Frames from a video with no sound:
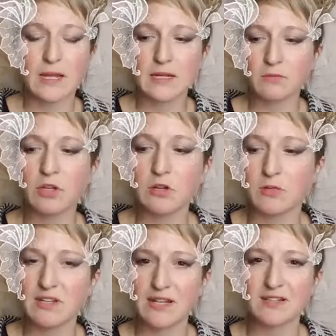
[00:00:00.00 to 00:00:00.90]
then,
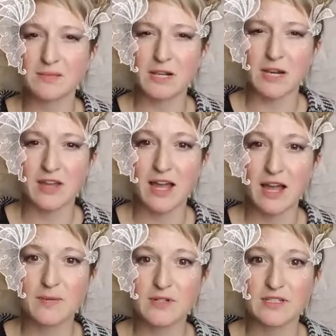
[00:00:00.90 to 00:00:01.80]
when something like that
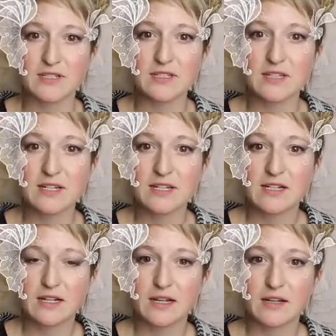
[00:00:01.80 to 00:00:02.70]
happens,
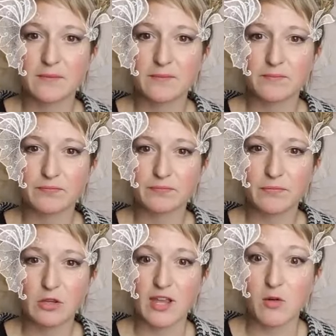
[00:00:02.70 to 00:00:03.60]

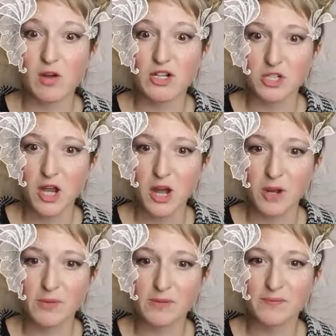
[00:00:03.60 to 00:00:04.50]
you get quite shook
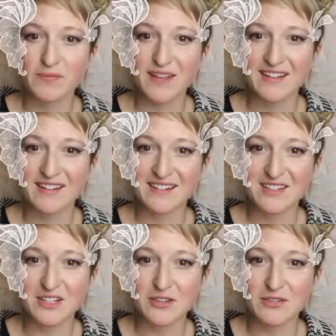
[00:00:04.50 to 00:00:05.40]
up.
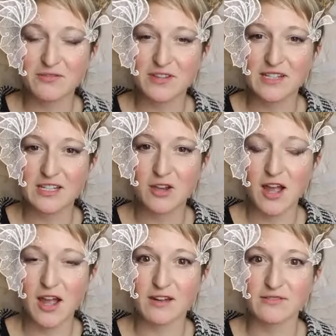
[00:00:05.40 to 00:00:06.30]
And the feeling you
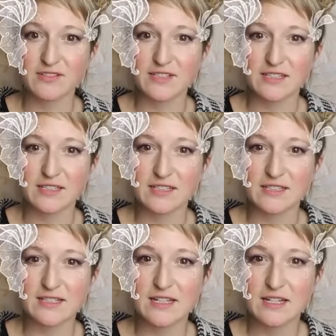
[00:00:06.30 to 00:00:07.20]
have
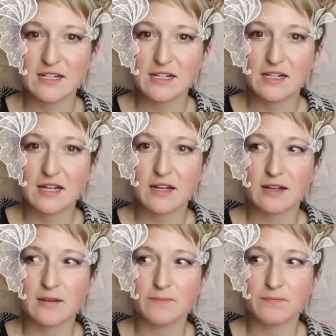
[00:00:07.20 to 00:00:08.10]
is,
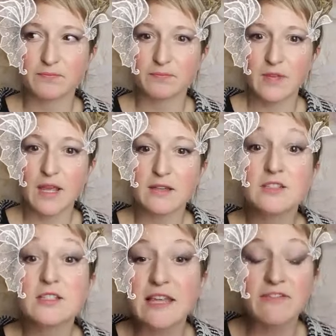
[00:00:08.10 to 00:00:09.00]

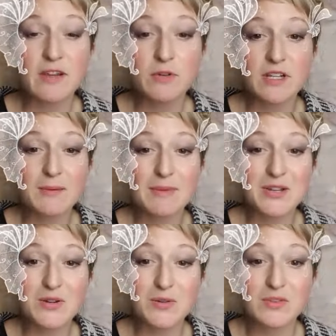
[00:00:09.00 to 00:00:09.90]
if anyone could let me
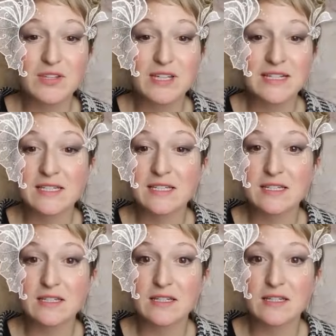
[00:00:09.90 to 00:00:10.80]
know that